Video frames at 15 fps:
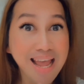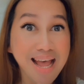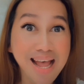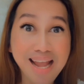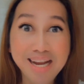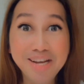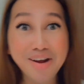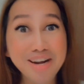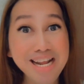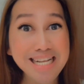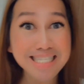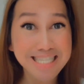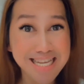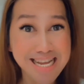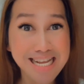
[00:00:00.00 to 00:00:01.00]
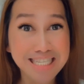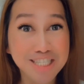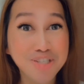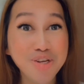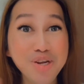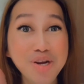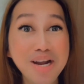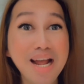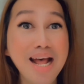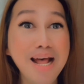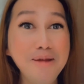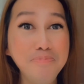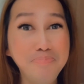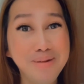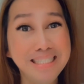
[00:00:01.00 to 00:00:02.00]
I don't exist to your
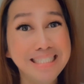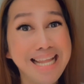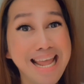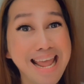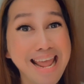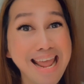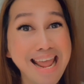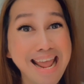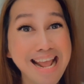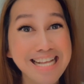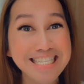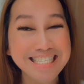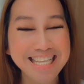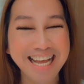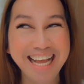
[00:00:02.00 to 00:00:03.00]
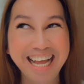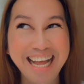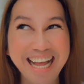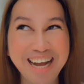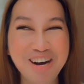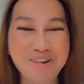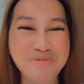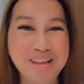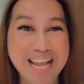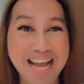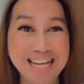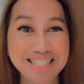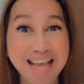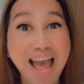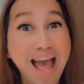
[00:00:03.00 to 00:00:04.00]
happiness. Oh my
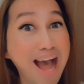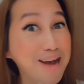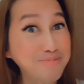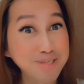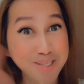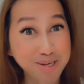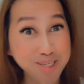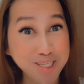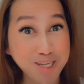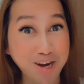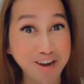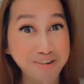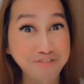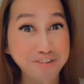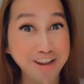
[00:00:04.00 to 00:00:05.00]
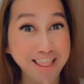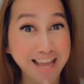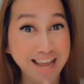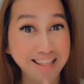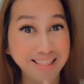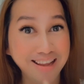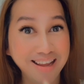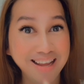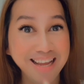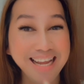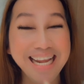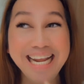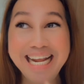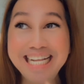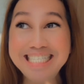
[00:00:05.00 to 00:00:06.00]
gosh, I'm so sorry for that.
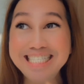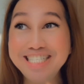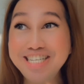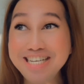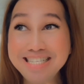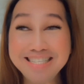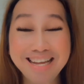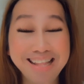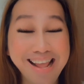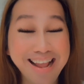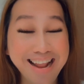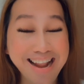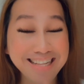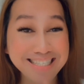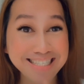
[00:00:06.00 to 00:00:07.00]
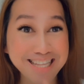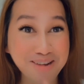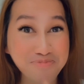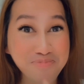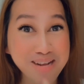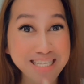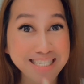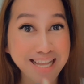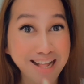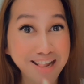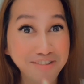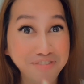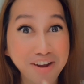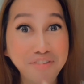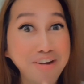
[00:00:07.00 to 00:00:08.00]
It's just that I cannot stop
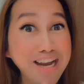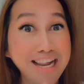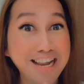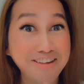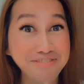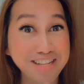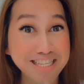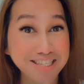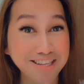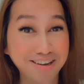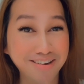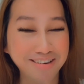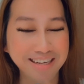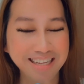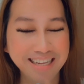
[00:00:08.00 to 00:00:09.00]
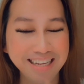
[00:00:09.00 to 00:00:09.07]
myself. I really love this song.